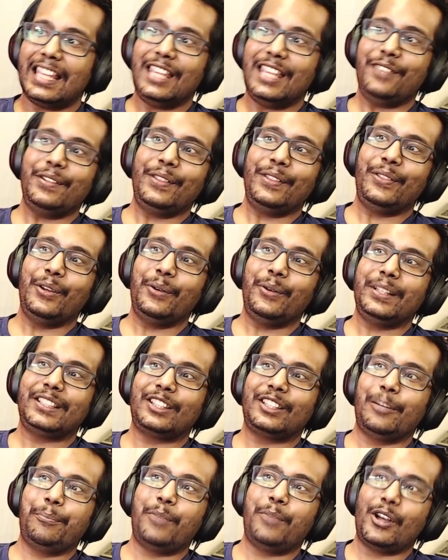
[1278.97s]
Even though it's
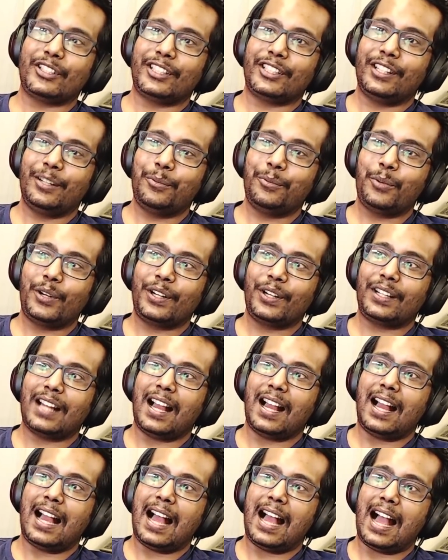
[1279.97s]
compositing
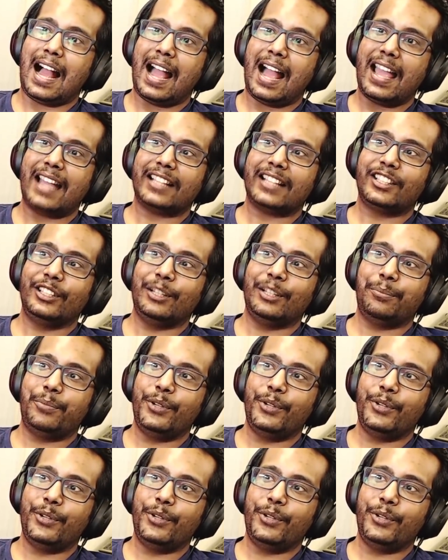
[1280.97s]
work, I actually